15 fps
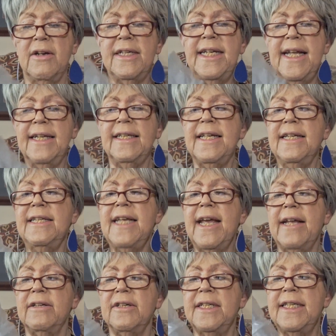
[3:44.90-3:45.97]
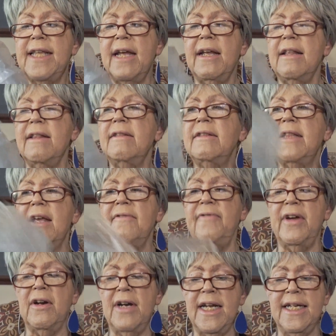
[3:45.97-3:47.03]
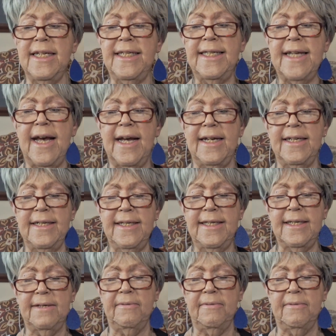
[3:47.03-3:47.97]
are 10 containers. They vary in size.